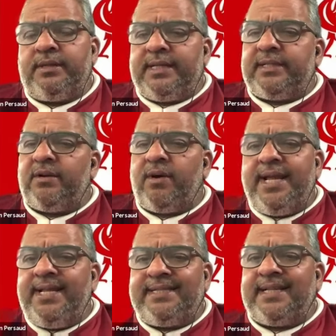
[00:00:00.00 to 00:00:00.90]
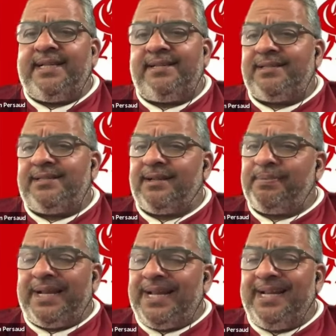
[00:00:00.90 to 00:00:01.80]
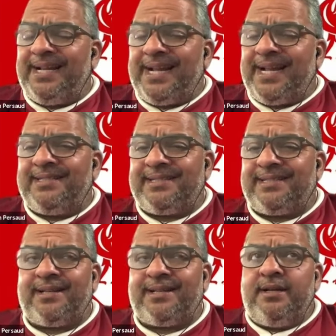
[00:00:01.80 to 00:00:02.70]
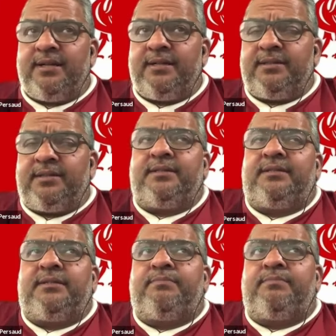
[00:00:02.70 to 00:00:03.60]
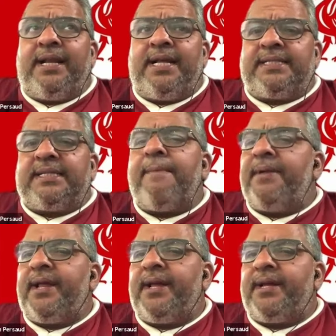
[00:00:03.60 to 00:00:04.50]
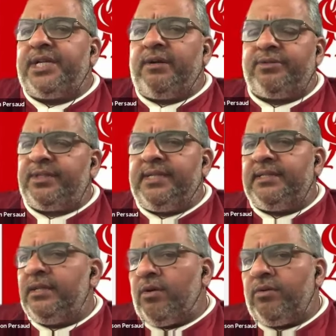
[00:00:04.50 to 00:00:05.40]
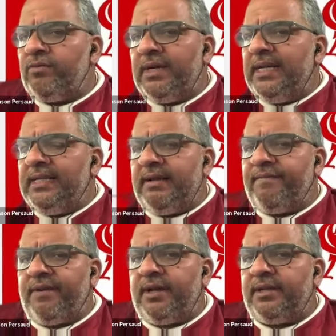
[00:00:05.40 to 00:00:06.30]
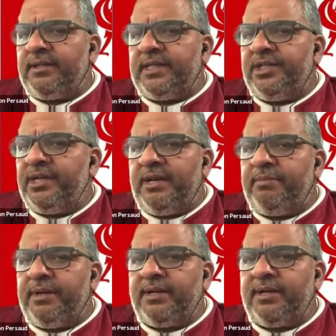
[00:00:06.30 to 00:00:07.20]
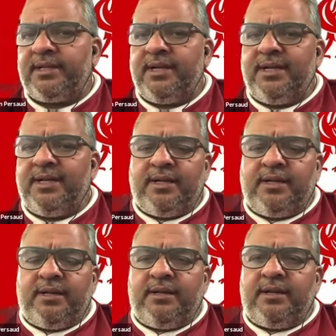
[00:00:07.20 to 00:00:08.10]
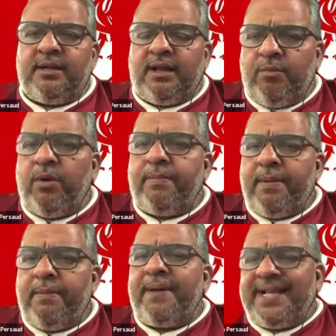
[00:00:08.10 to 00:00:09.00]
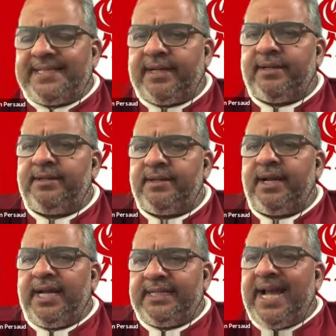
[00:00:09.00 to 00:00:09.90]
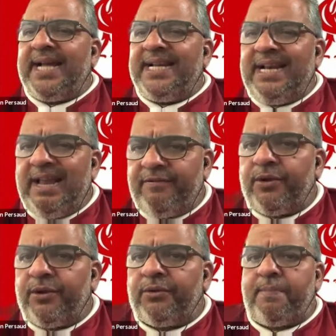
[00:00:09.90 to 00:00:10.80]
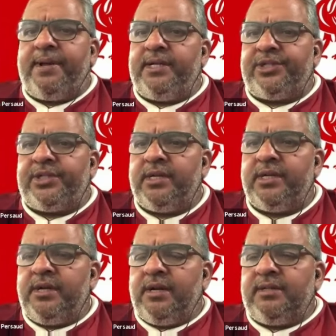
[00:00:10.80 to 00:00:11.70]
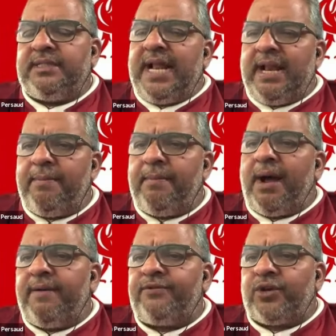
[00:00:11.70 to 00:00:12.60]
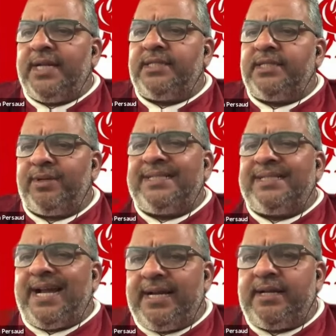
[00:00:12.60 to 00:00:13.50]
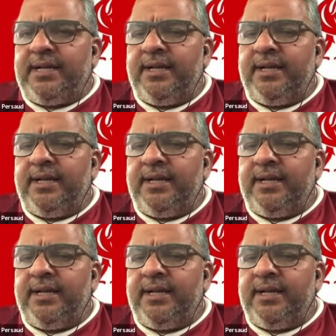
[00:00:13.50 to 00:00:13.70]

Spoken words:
It's not easy to play against. Playing against 10 men against Chelsea is not really the advantage you need, because it would have been better had they had 11 on the pitch, because then they might have tried to attack.